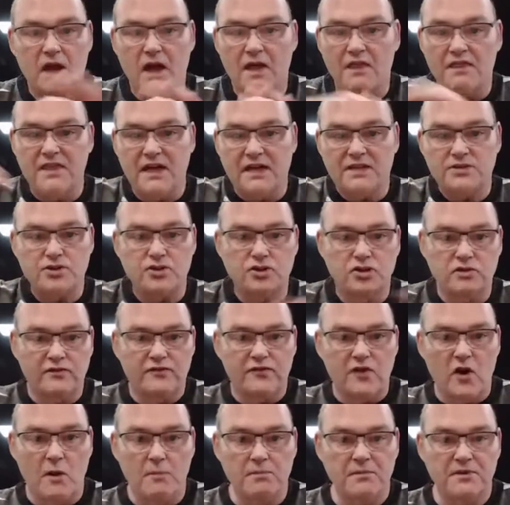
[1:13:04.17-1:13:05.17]
And that's going to
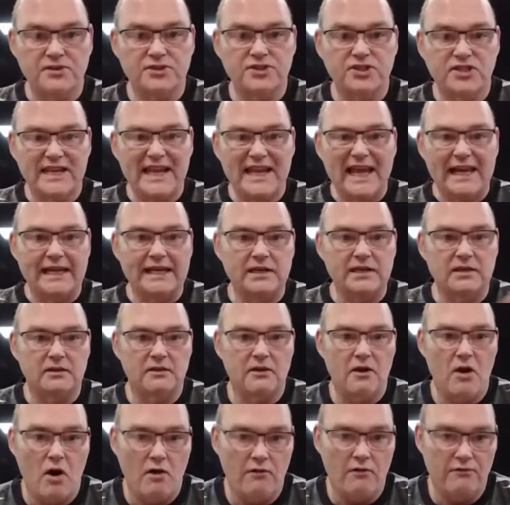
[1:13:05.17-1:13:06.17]
form the skeleton
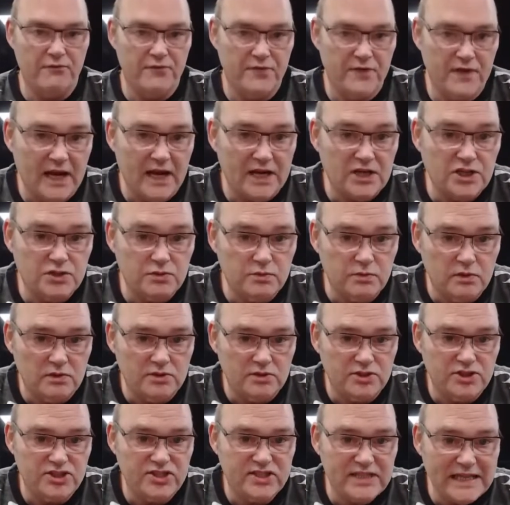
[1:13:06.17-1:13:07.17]
of the
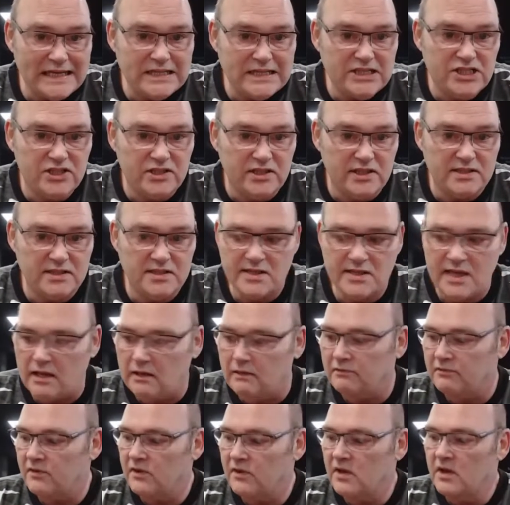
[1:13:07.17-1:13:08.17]
actual staging
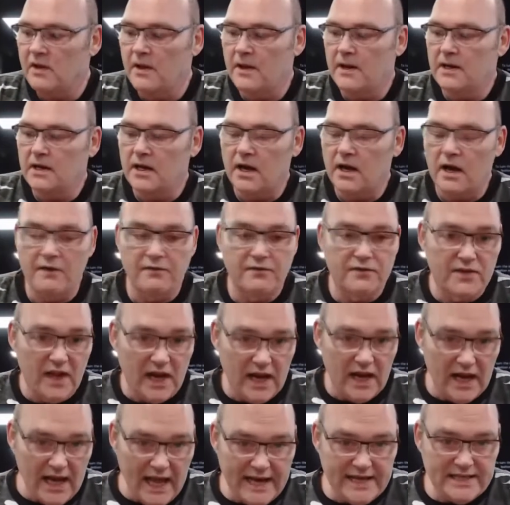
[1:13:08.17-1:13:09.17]
itself. And
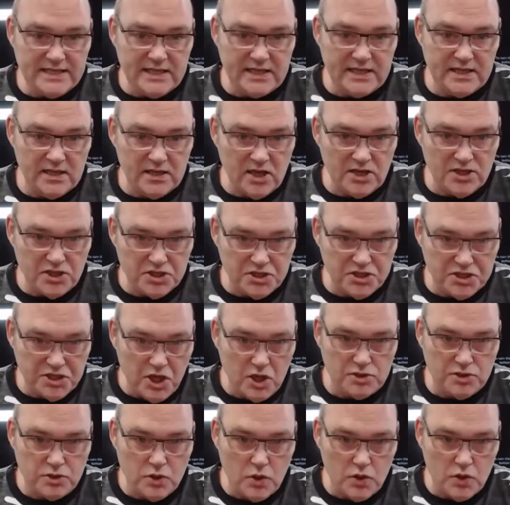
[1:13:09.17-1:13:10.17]
the lighting is
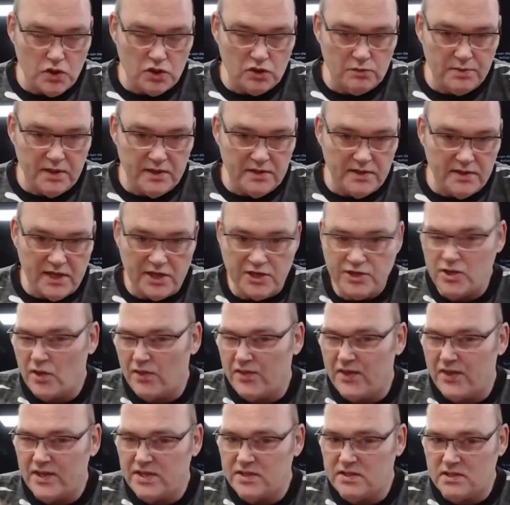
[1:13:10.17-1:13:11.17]
also going to be in there. So
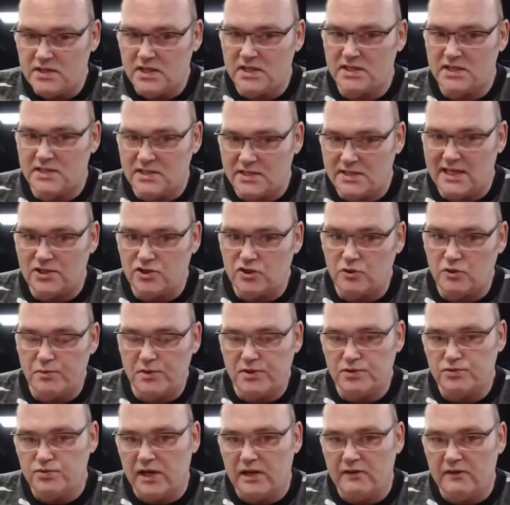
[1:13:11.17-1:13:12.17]
this setup
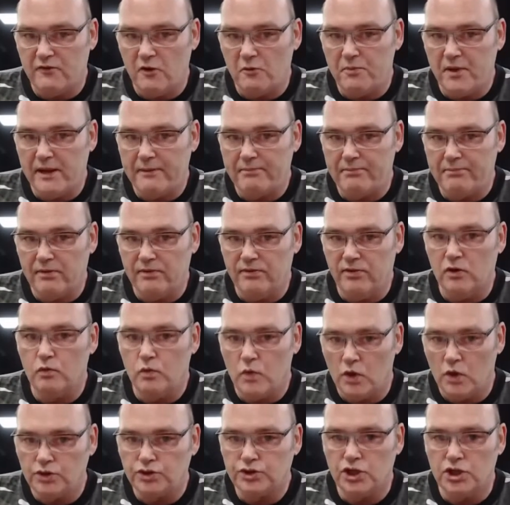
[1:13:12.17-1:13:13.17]
is really for people that
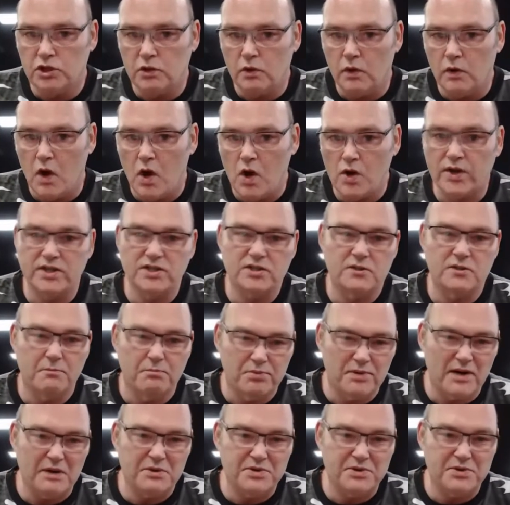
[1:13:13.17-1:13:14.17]
want to grow orchids and
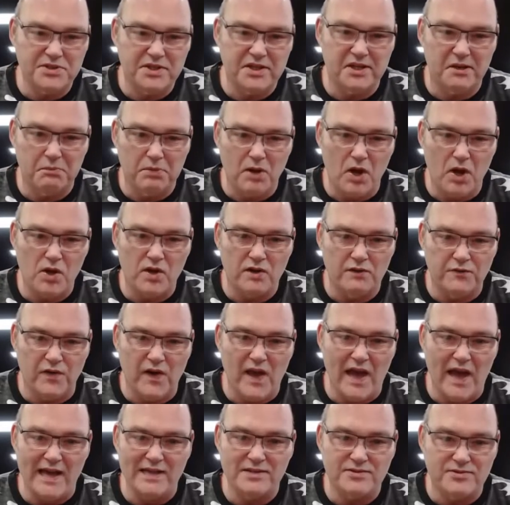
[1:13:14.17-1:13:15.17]
put actually in a block of
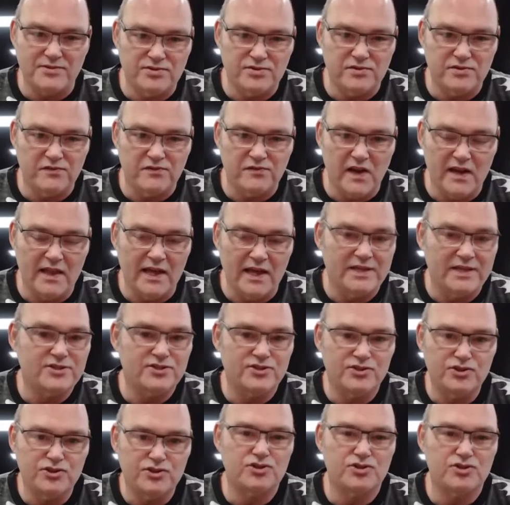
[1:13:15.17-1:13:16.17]
flats and stuff like that.
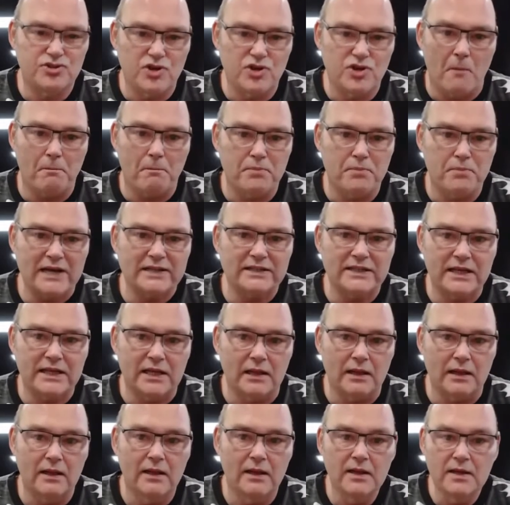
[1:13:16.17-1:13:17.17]
It's just not
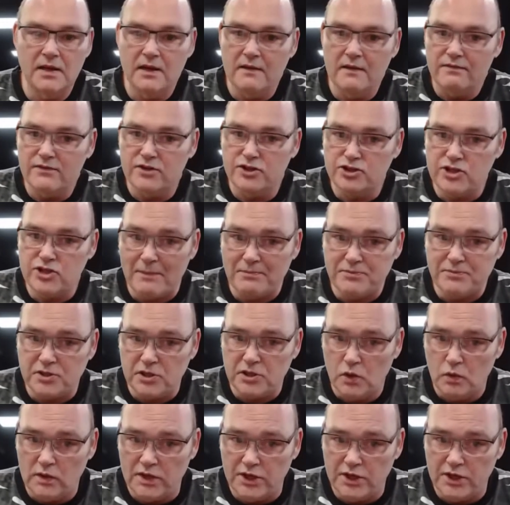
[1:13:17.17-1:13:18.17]
practical. There's
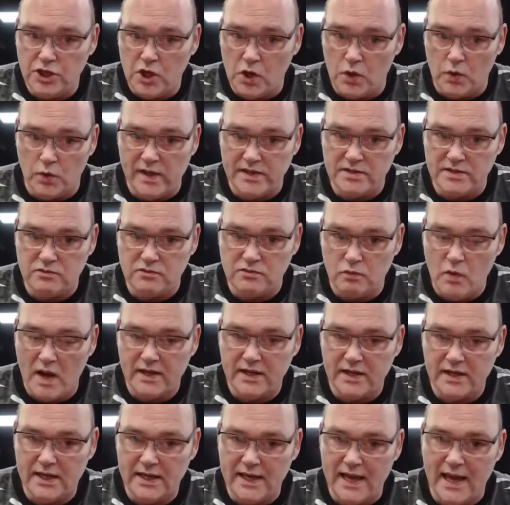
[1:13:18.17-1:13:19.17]
absolutely no reason
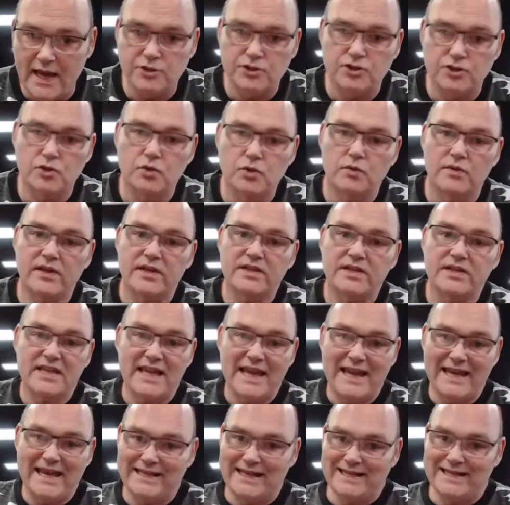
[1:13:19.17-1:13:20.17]
why you can't do
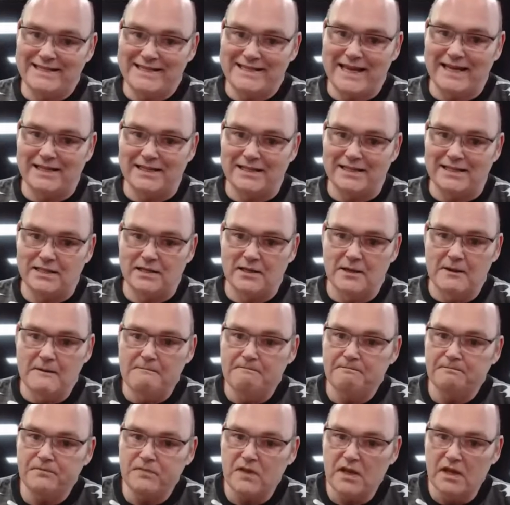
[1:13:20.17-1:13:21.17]
this in a tent.
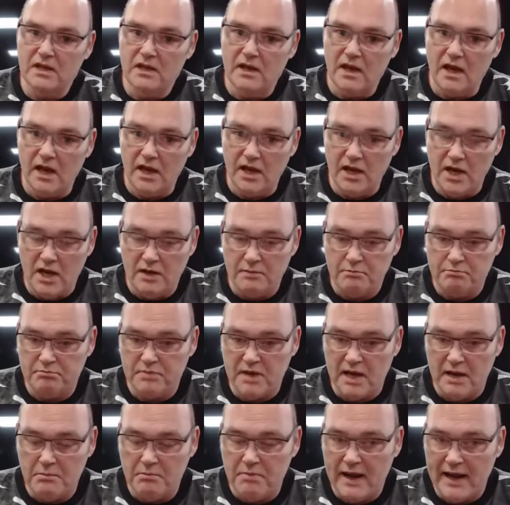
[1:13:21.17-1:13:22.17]

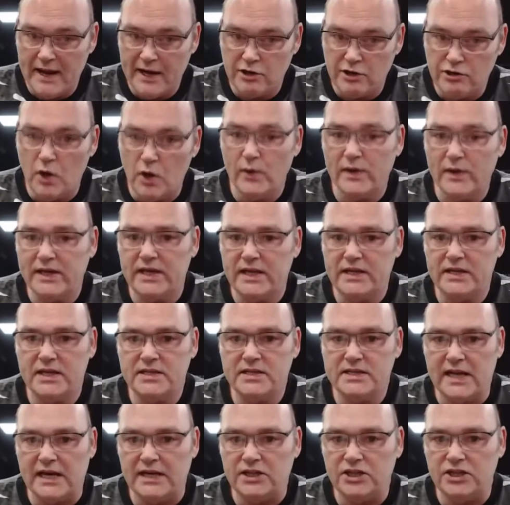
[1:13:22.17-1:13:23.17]
And by growing it in
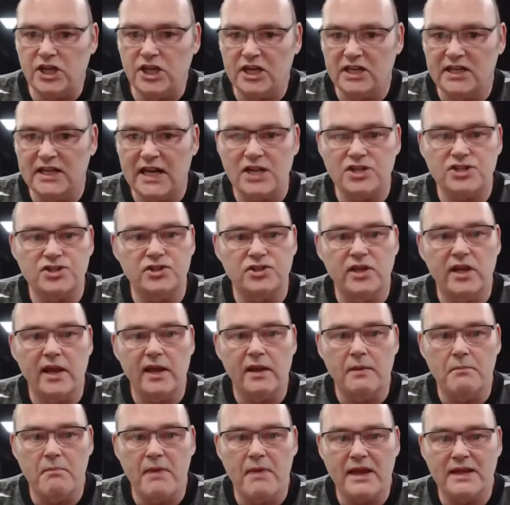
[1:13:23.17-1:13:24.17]
a tent, you can
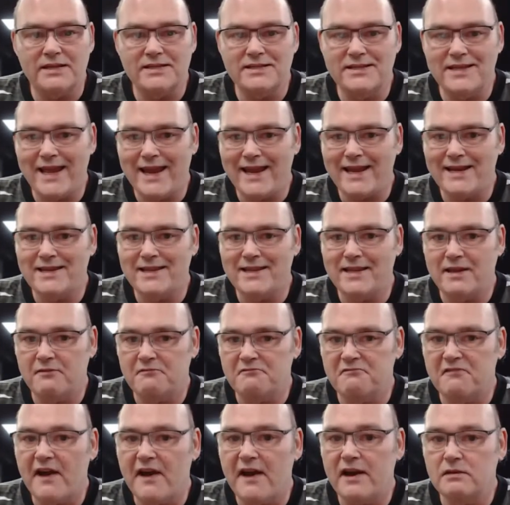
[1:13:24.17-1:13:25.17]
actually maintain the
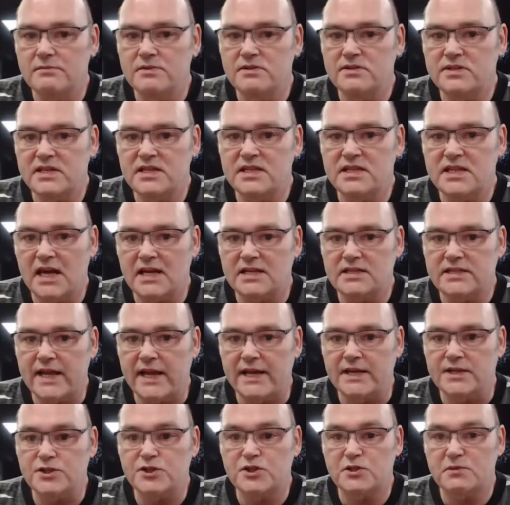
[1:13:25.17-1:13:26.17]
environment in that
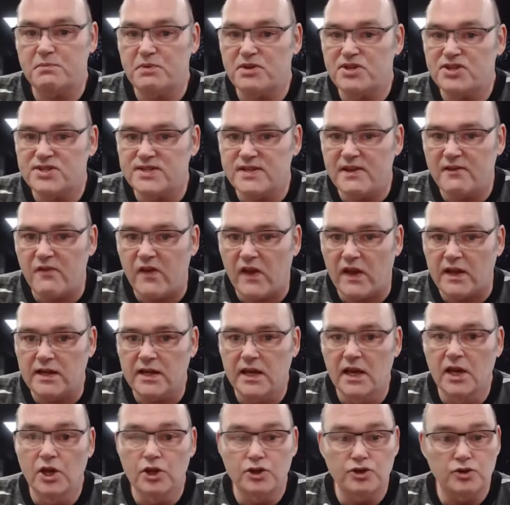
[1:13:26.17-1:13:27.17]
tent
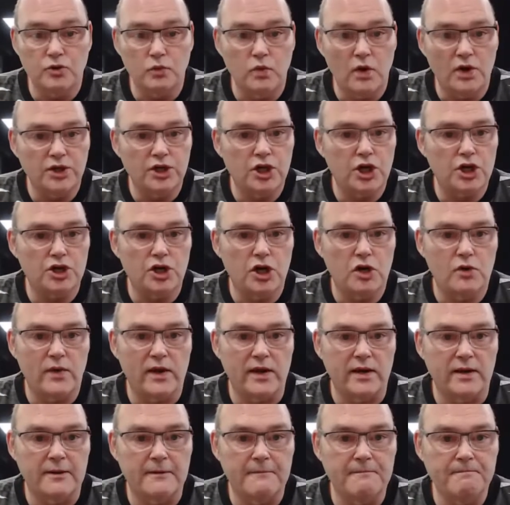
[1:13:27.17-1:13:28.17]
specific to what you're
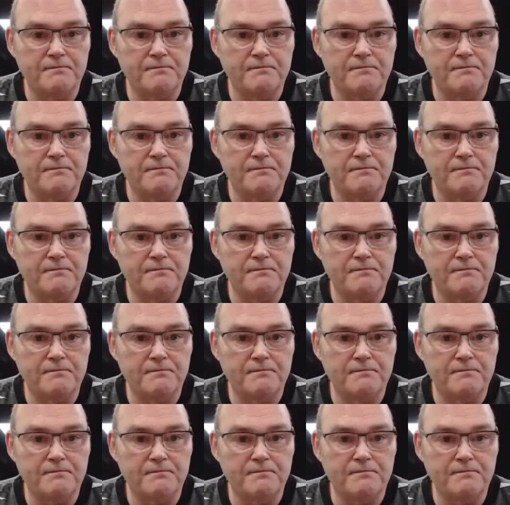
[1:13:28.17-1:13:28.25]
growing,